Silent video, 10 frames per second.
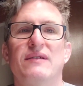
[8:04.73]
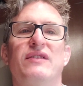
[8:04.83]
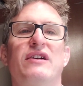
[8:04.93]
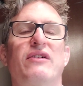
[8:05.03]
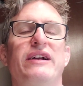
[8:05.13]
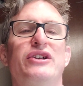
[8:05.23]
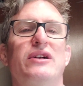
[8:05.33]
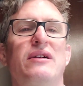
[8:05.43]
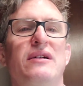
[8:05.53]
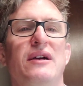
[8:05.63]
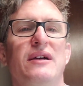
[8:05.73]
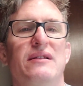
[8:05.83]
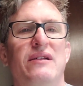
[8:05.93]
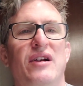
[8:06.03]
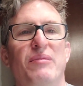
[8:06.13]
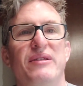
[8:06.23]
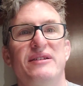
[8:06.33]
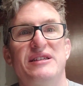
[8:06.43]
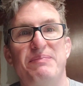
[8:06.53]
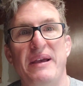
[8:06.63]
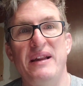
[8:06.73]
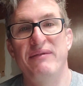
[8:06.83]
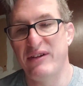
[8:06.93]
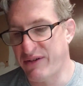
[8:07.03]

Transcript: of the creature, determine the speed of the